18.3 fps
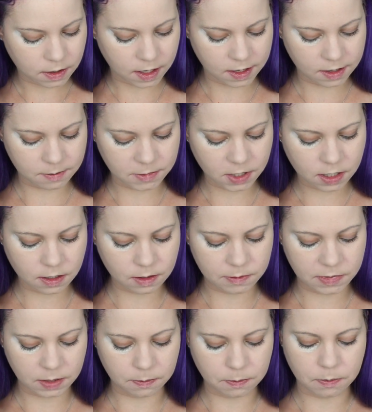And I'm not
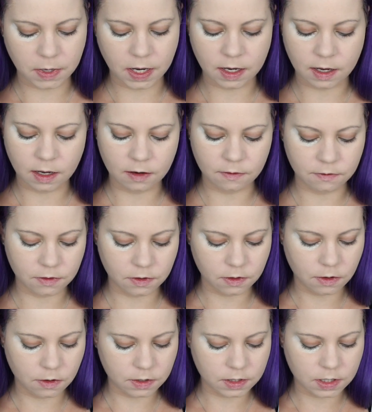going to be baking
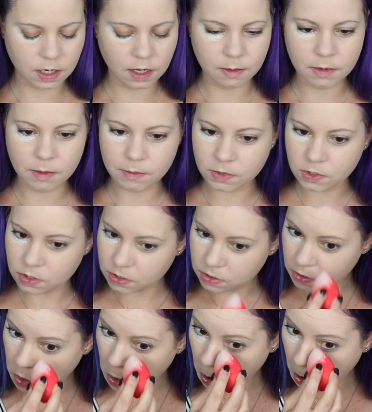for a long time, I'm
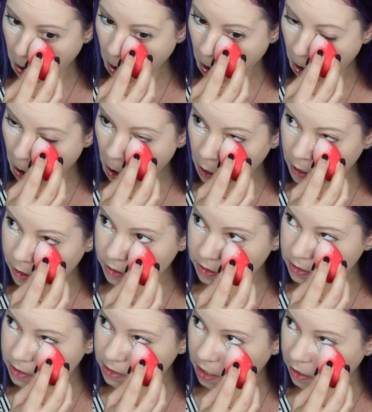just
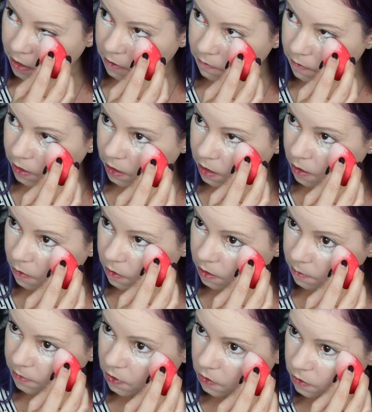setting right now
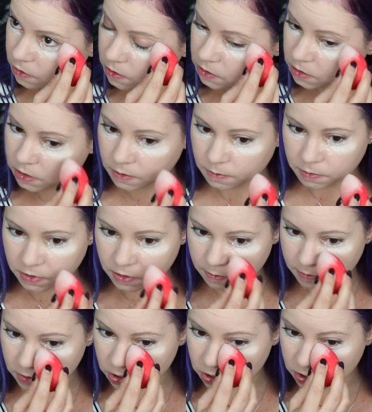and I'm going to
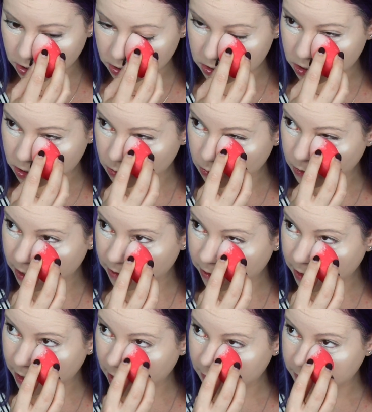pretty much dust it away
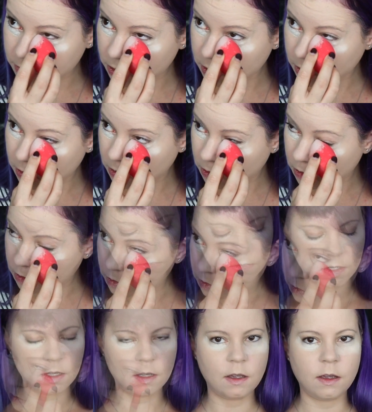right after.
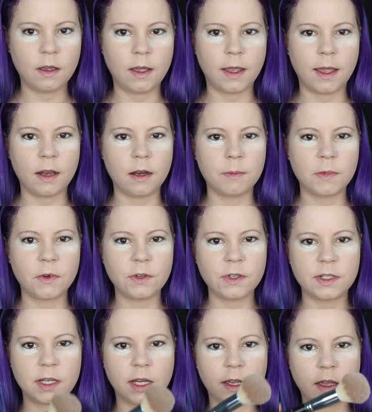And I'm
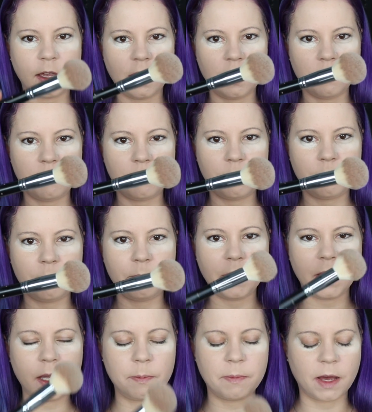going to take a
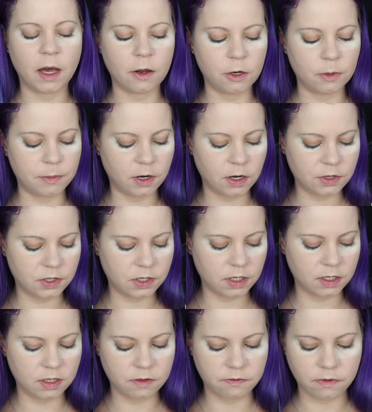big powder
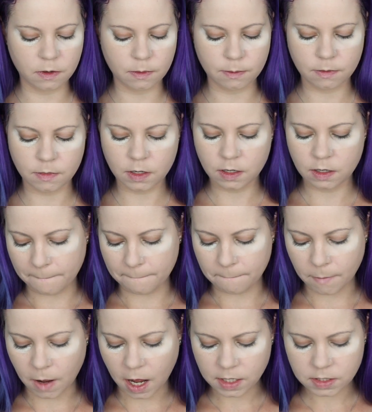brush, this is from
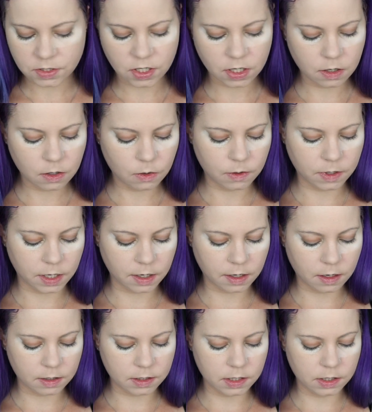Mato and
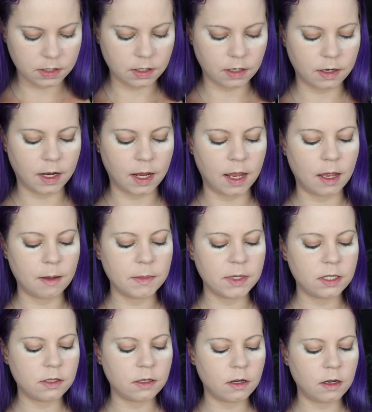I got this on
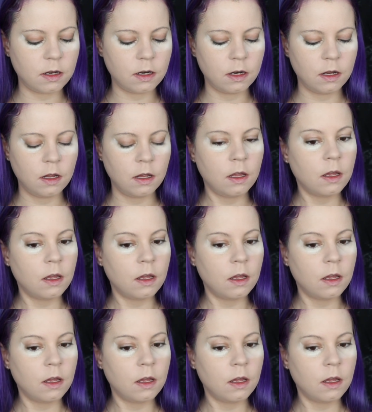Amazon